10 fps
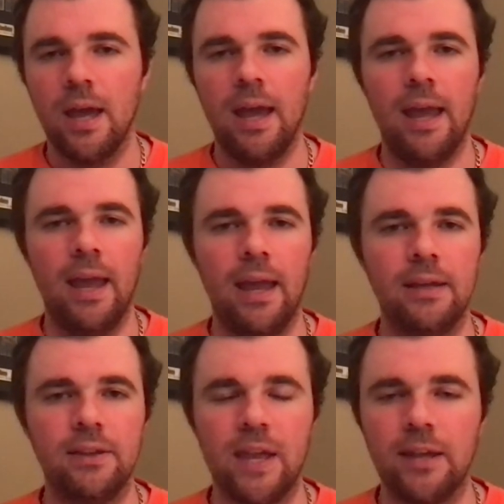
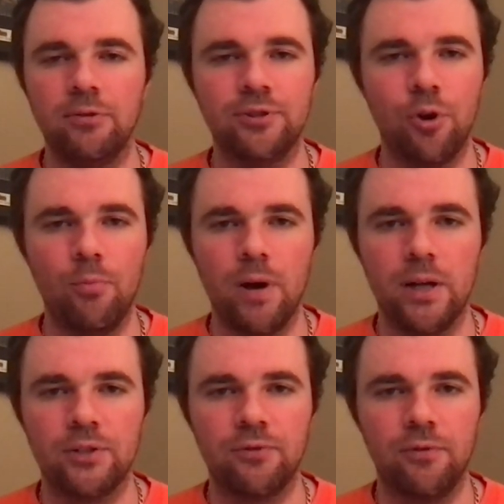And thank you so
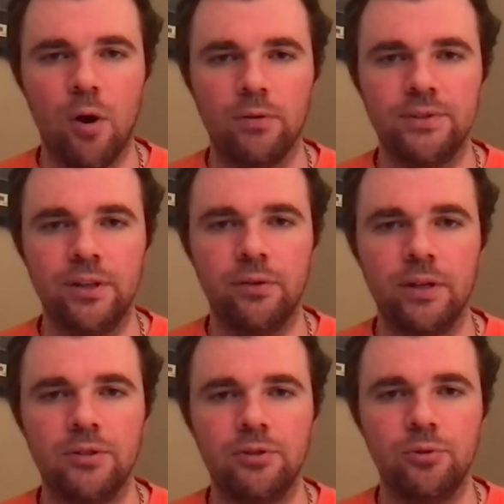much for
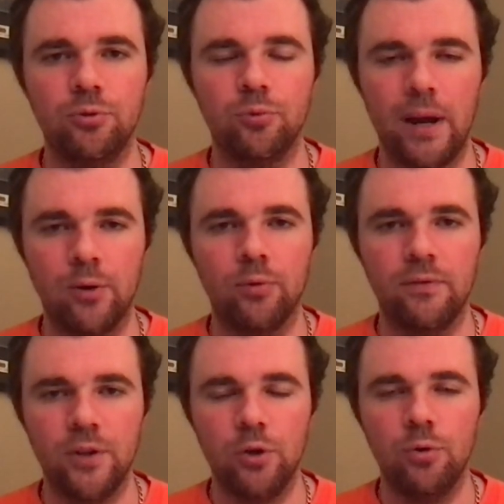volunteering to write a
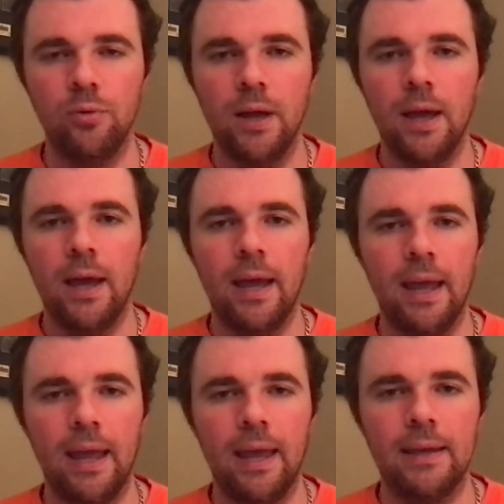review.
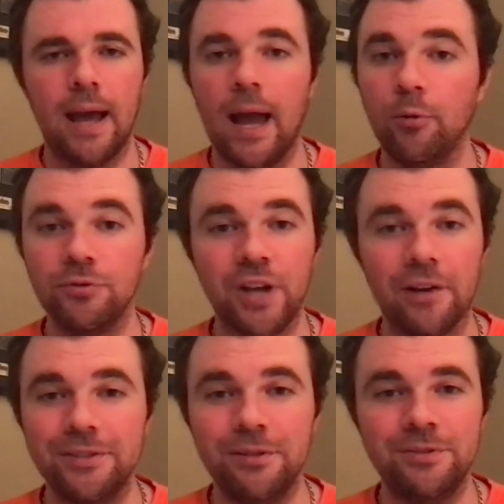And I will
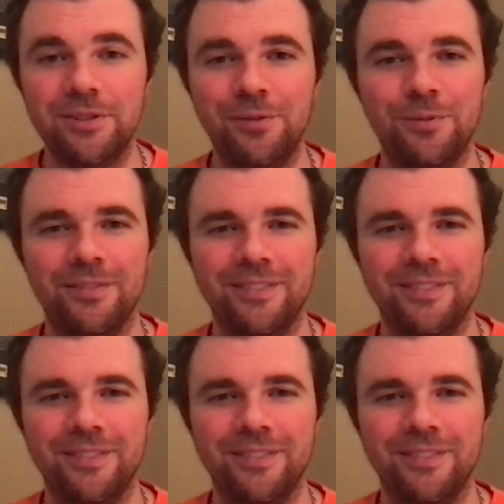talk to you soon.